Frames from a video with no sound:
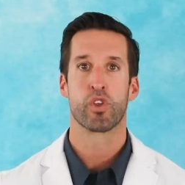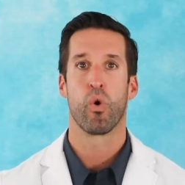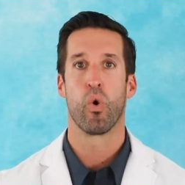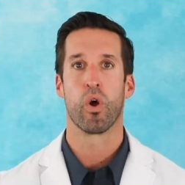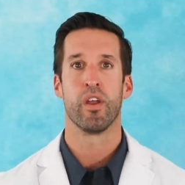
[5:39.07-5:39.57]

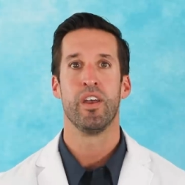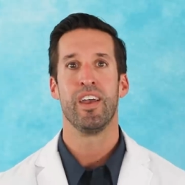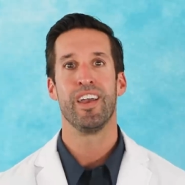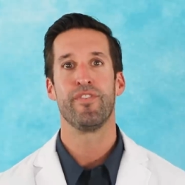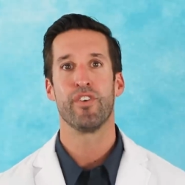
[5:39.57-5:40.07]
Or
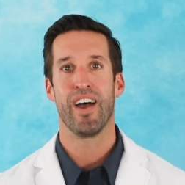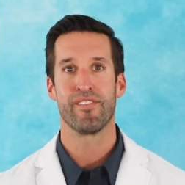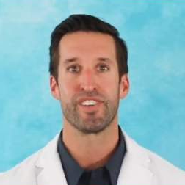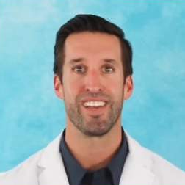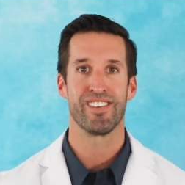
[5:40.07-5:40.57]
if you
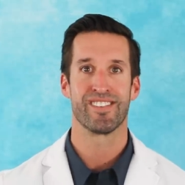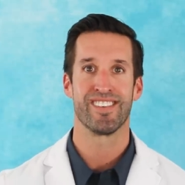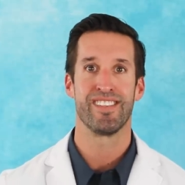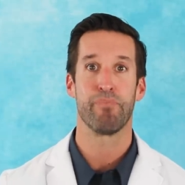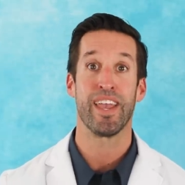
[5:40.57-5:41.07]
have changes
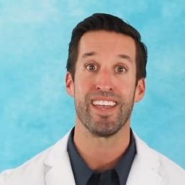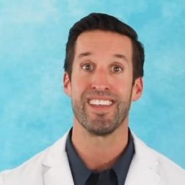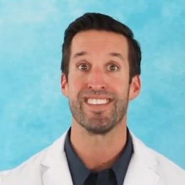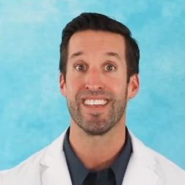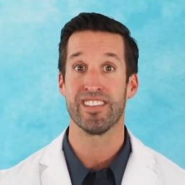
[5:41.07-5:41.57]
in pain
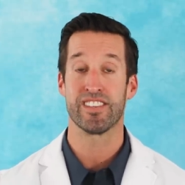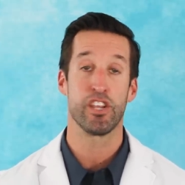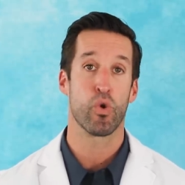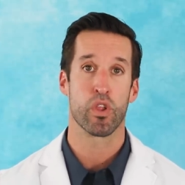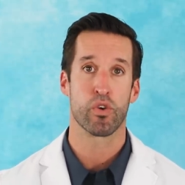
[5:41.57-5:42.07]

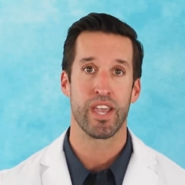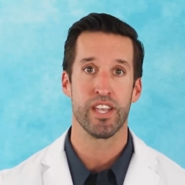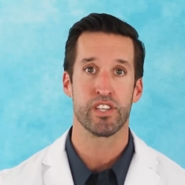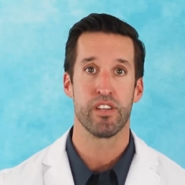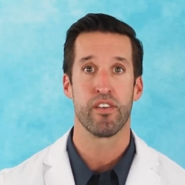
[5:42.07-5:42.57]
intensity or
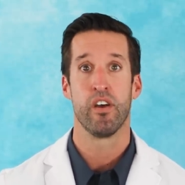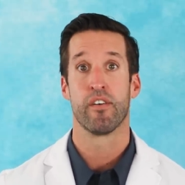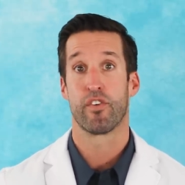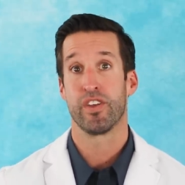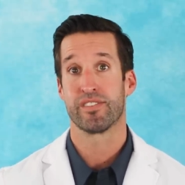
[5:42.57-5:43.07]
location,
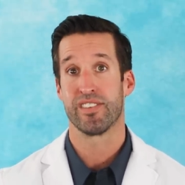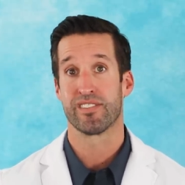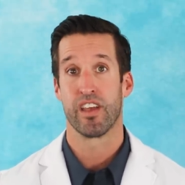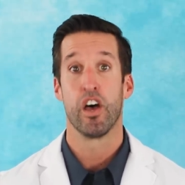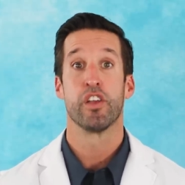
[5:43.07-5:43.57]
for
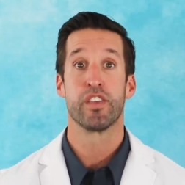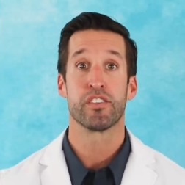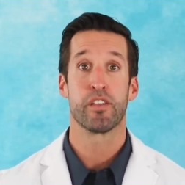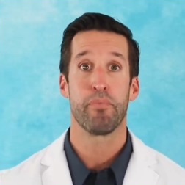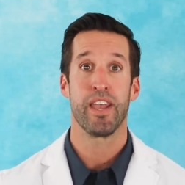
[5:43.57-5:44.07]
instance,
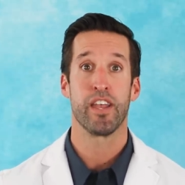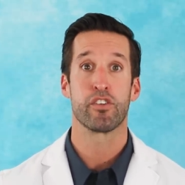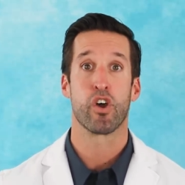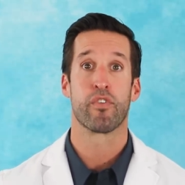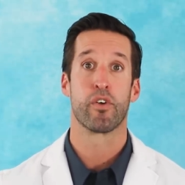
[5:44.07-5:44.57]
does the pain
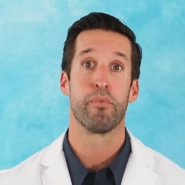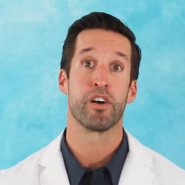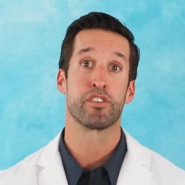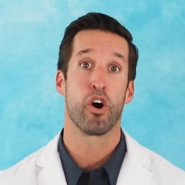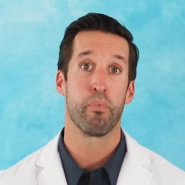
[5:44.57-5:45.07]
go from
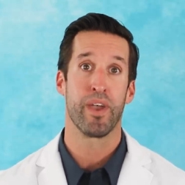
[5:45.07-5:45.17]
adult